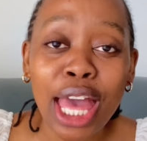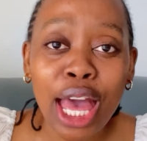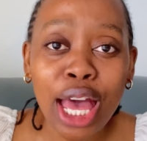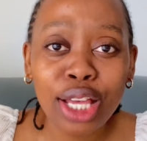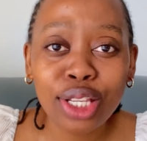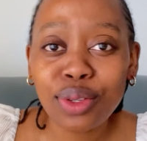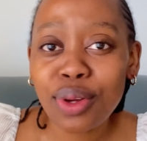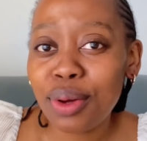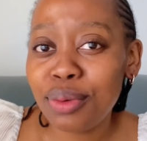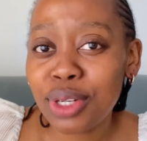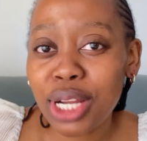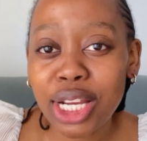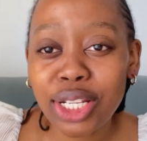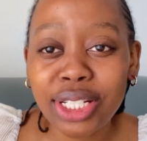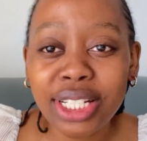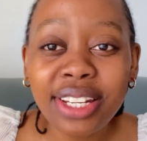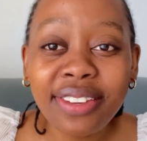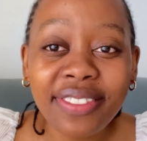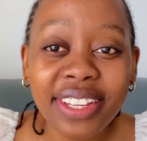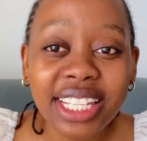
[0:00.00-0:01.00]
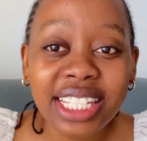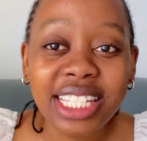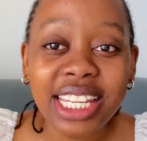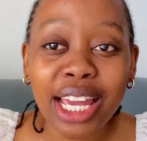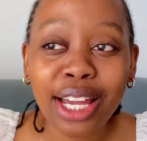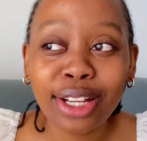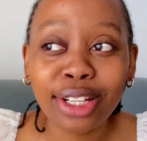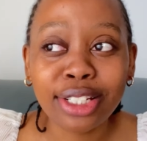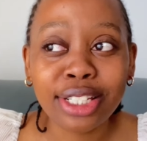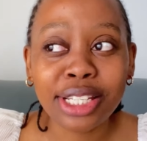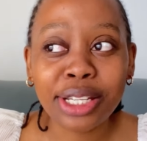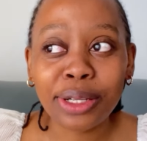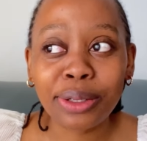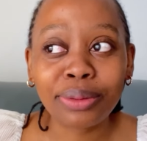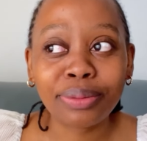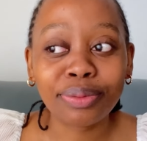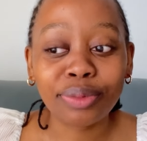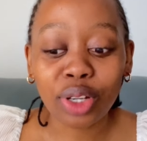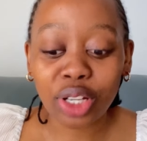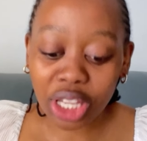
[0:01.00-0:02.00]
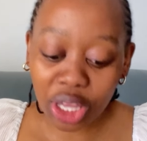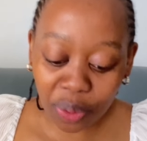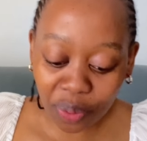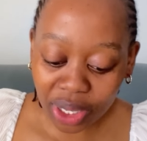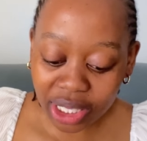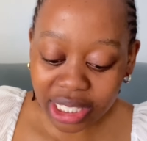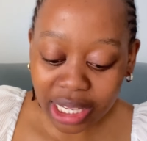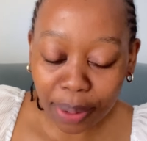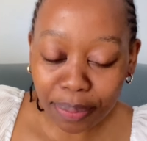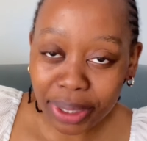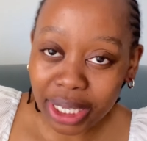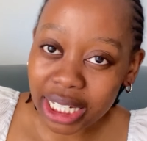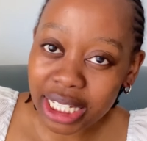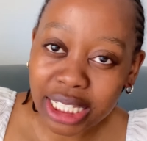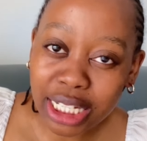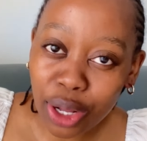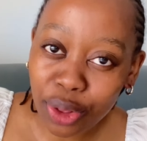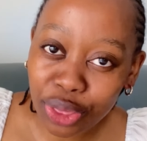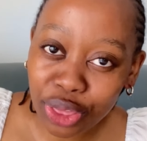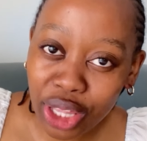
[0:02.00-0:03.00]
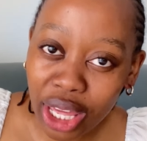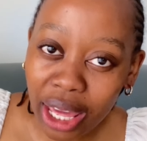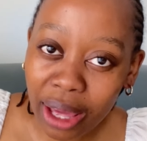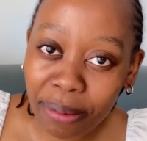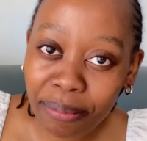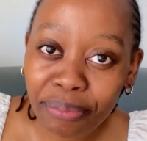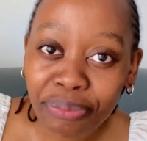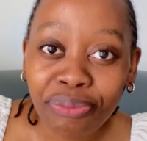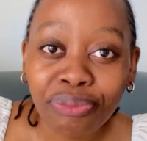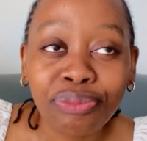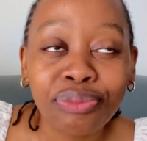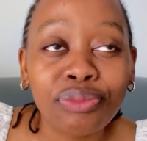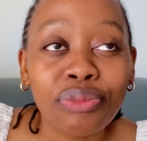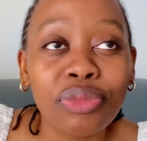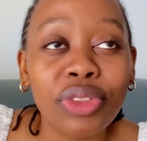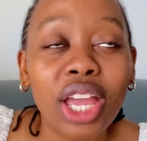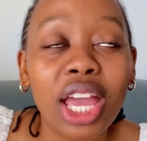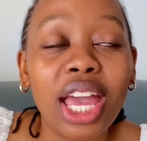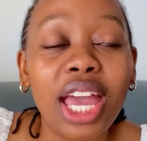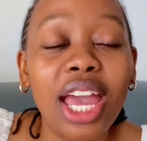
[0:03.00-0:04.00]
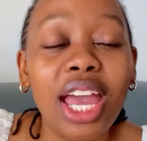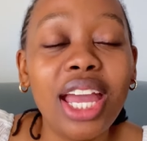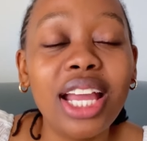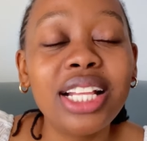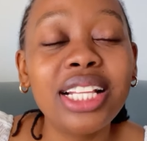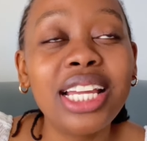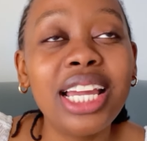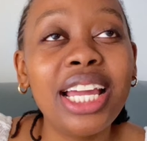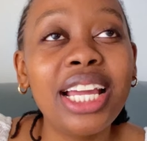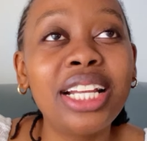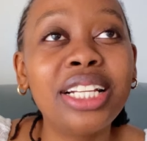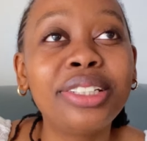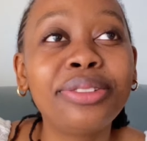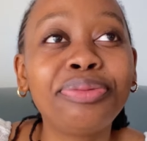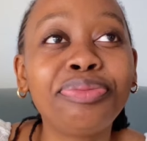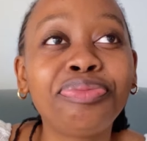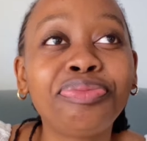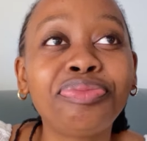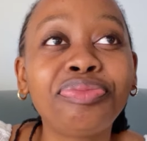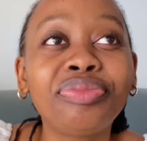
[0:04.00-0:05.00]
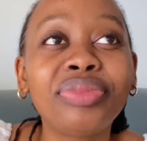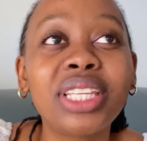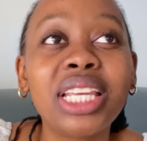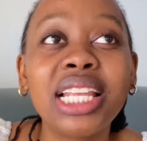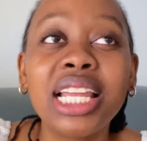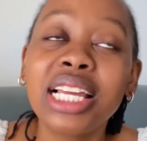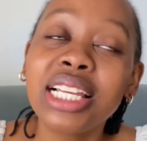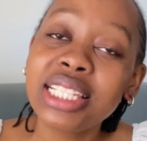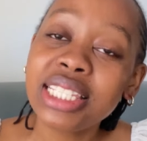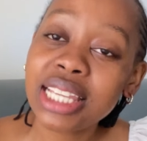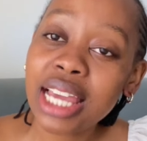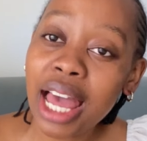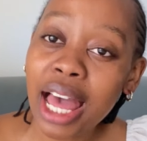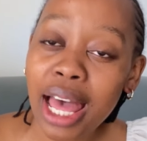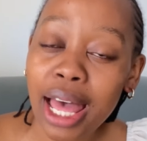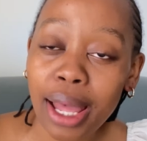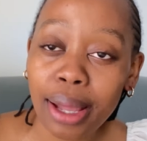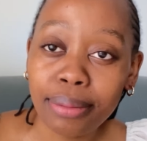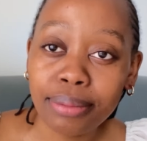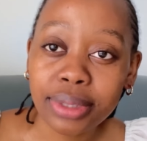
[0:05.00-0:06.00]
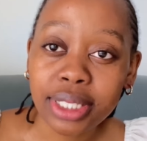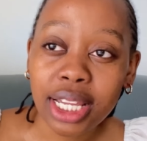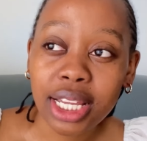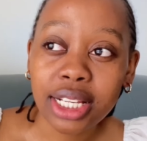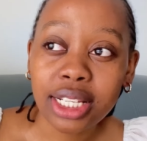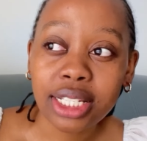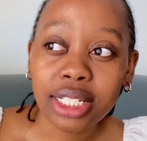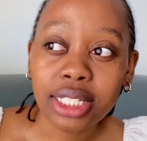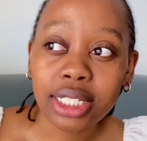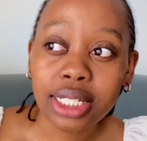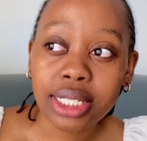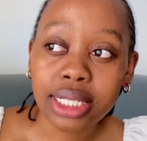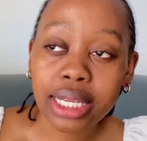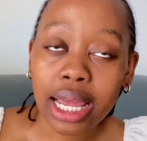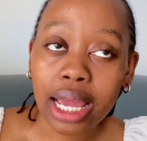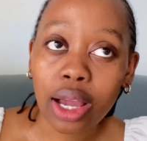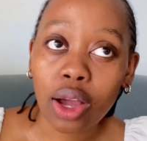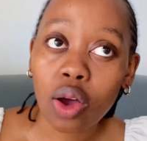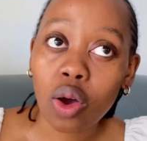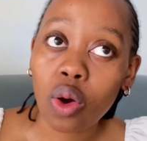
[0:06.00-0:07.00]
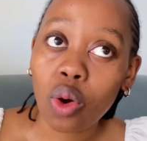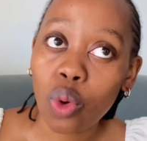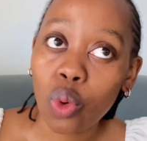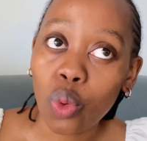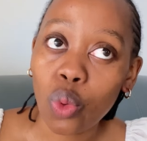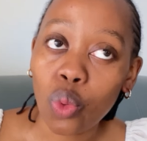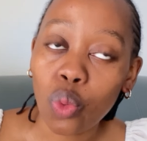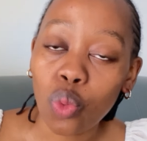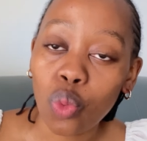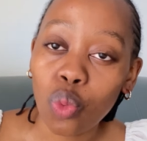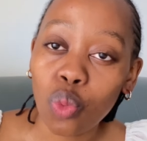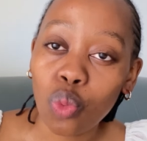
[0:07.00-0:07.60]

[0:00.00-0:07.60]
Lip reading: So I didn't even check to see, okay, what's happening down there. And then the next comes and she's like, oh.